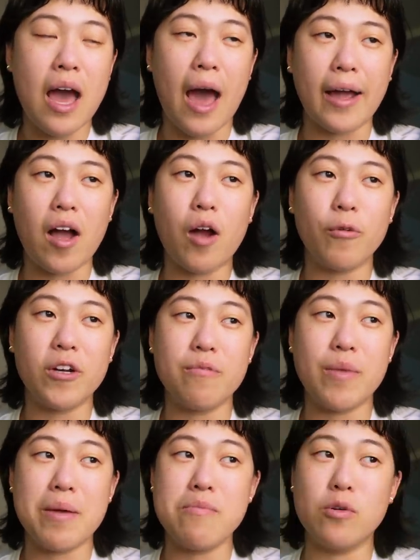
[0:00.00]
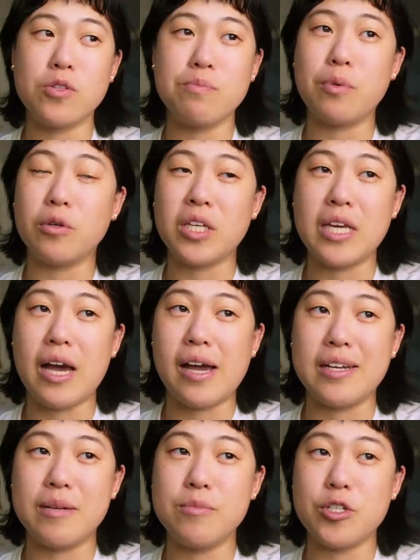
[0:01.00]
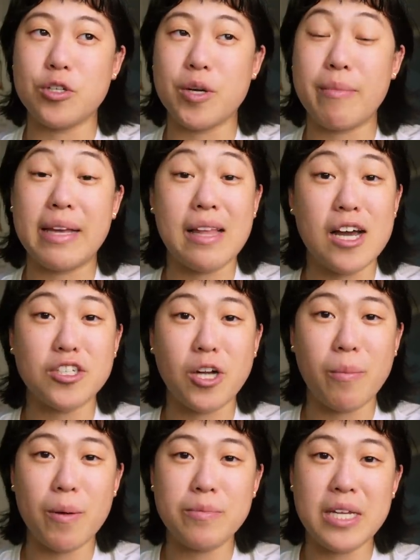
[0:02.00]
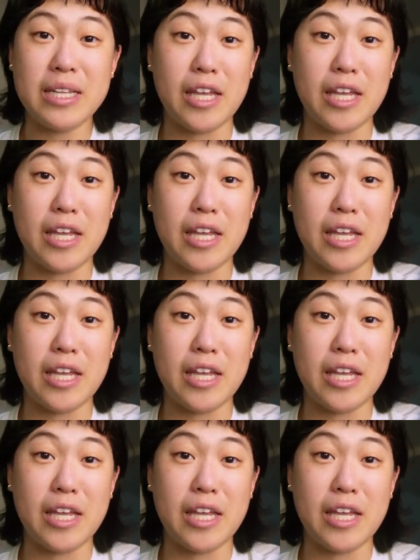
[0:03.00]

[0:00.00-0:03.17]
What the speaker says: I got rid of my most bulky items during my last shop update,